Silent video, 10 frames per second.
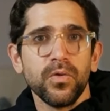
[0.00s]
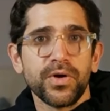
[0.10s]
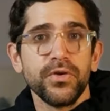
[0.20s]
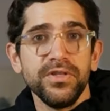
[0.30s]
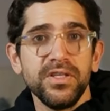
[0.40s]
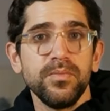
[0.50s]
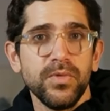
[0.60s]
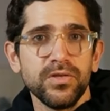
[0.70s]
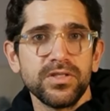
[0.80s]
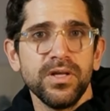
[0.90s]
you need it
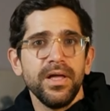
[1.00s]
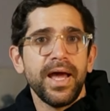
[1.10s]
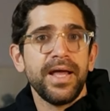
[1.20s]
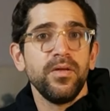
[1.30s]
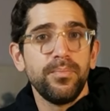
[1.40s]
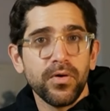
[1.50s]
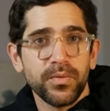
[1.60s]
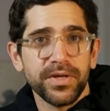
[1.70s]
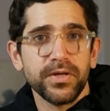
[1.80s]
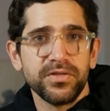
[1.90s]
most and
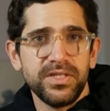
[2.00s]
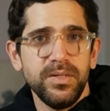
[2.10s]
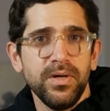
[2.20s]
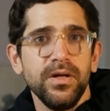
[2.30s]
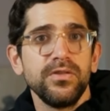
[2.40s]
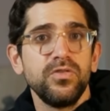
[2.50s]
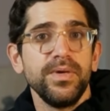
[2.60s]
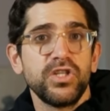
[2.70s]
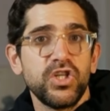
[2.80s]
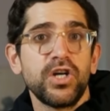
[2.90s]
empowering your team to
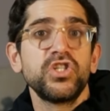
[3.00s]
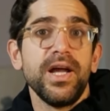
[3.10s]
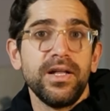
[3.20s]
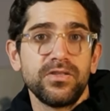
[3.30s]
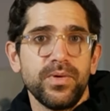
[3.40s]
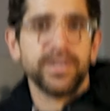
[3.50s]
make charge elsewhere.